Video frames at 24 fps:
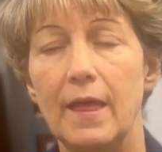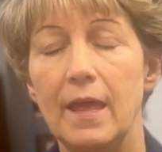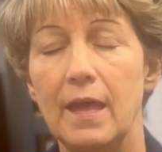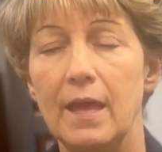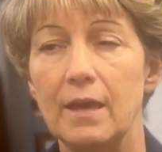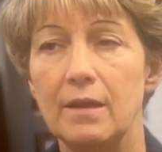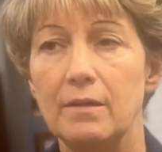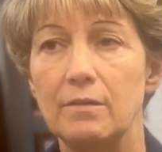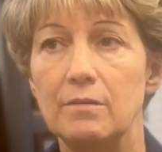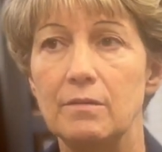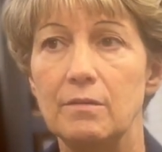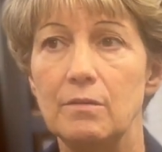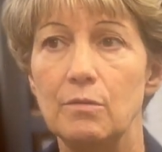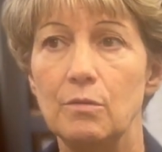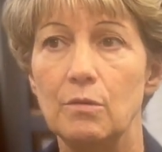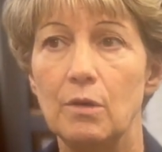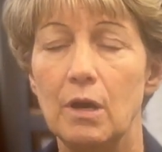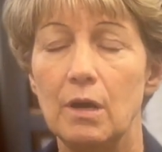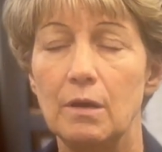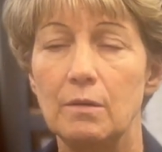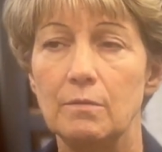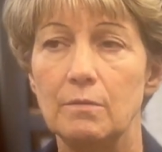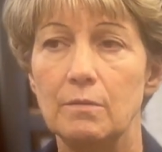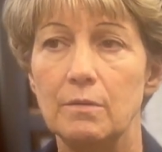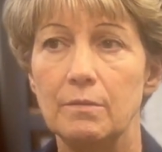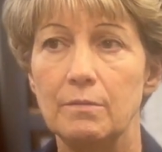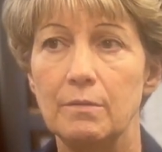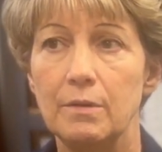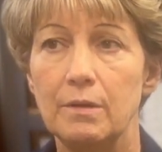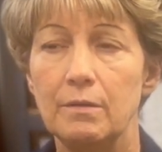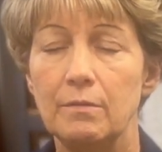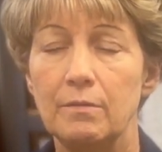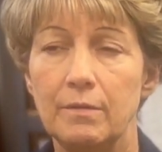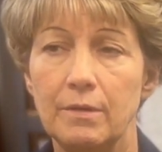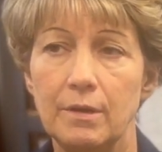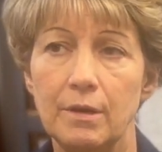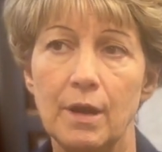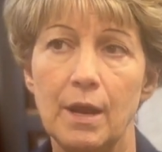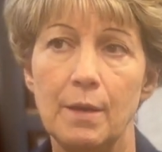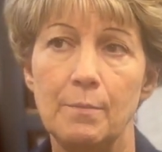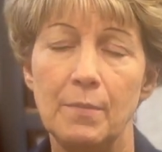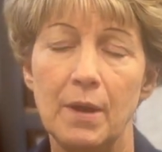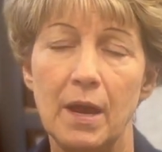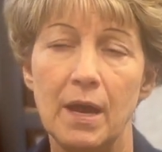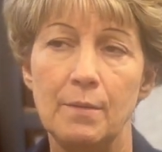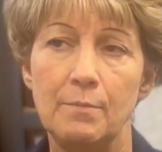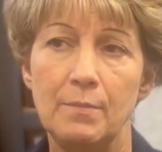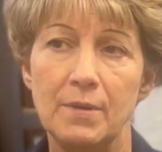And, you know,
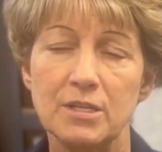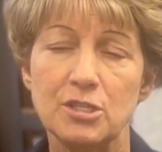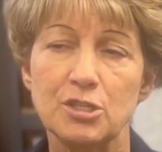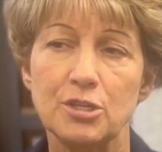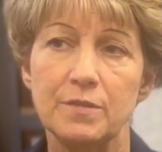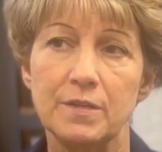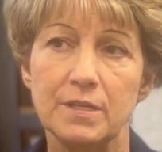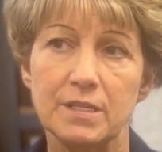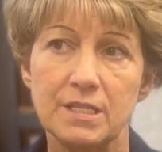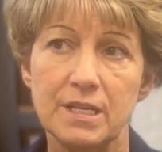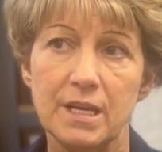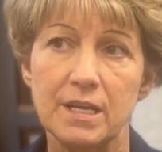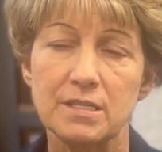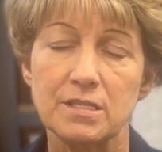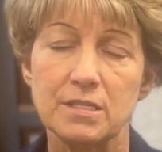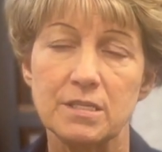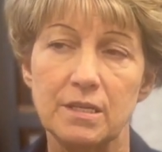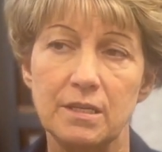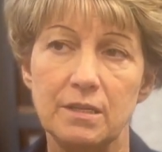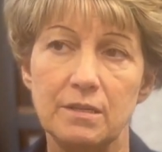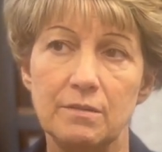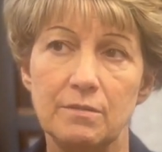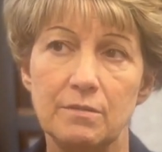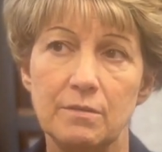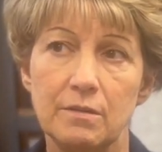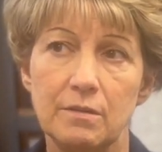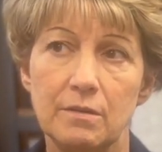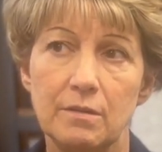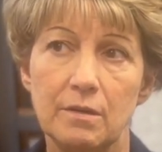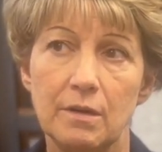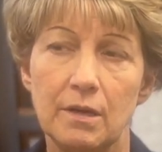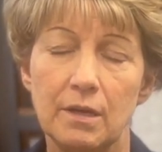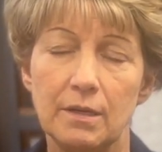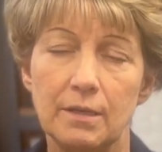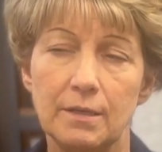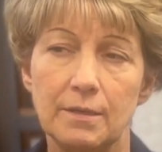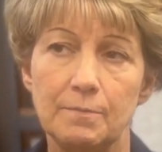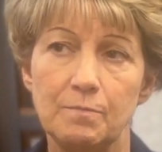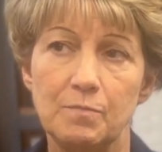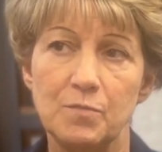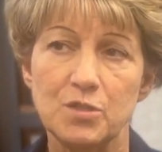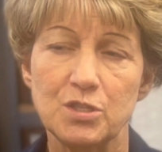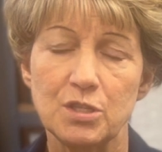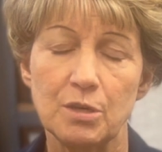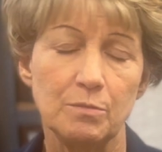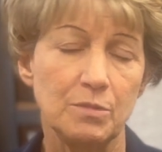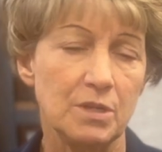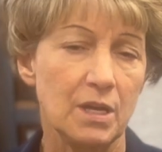I, I mentioned the testing. Uh,
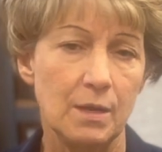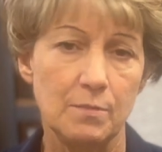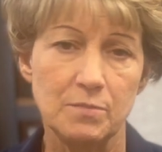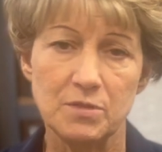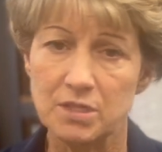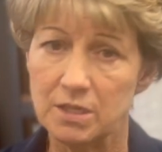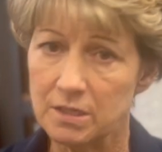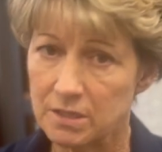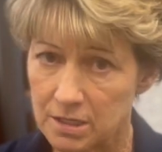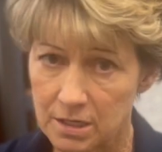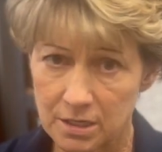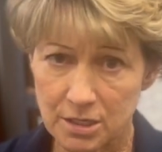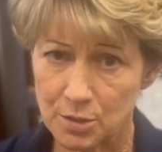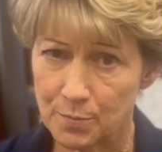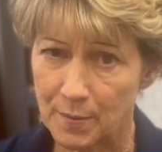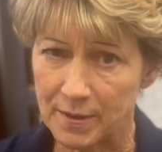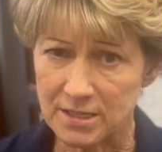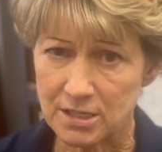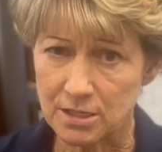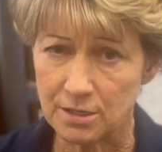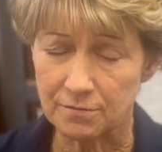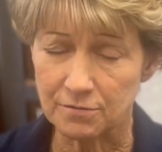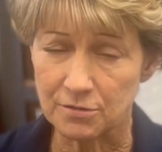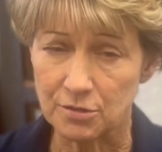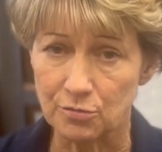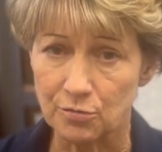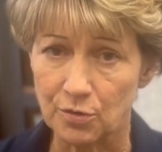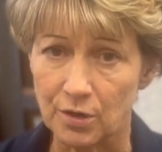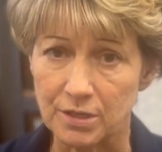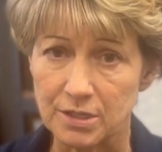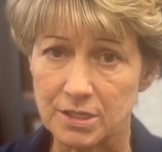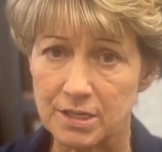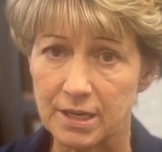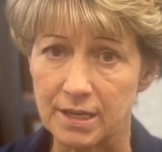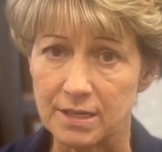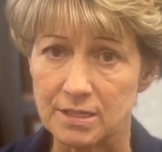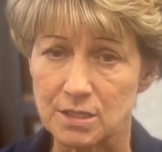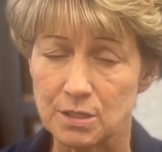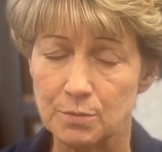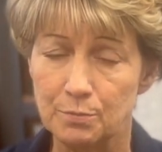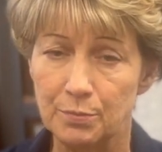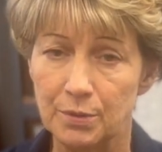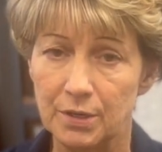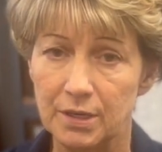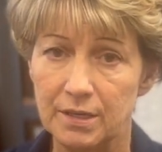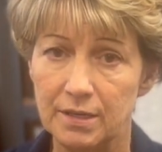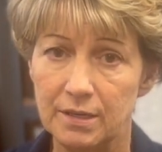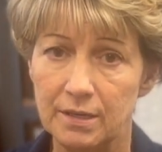sometimes it's expensive to run tests,
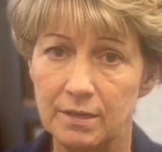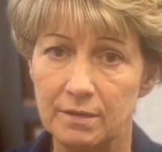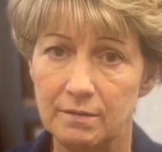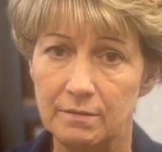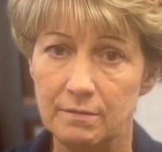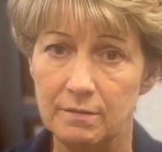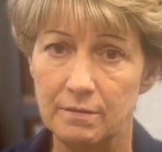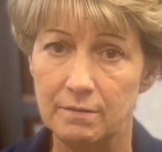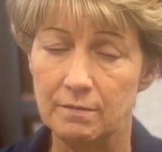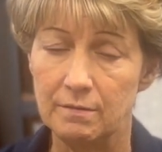but it,